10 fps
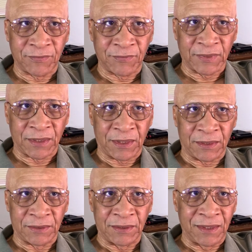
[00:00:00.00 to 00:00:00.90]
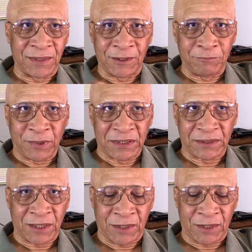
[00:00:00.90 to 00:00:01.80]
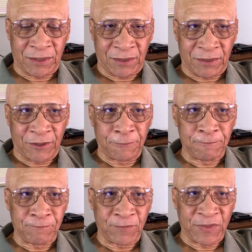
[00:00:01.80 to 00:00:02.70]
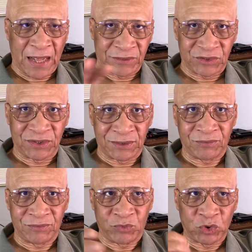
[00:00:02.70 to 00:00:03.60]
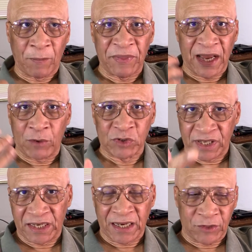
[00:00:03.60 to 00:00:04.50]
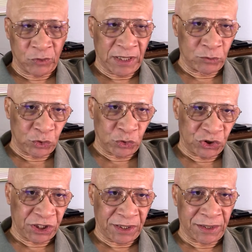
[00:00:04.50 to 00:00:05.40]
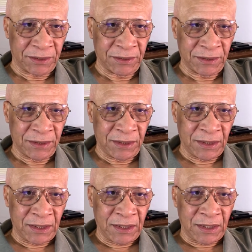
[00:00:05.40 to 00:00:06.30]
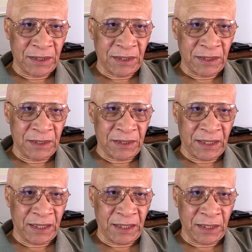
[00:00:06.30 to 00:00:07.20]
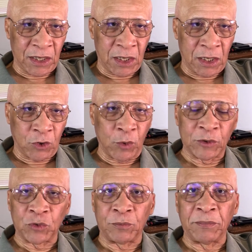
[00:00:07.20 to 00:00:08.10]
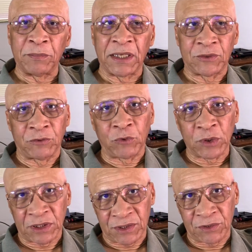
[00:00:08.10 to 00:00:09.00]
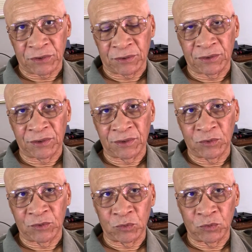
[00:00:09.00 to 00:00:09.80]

Okay, but that's something I was getting. I thought I would share. They are going to make the wrong decisions,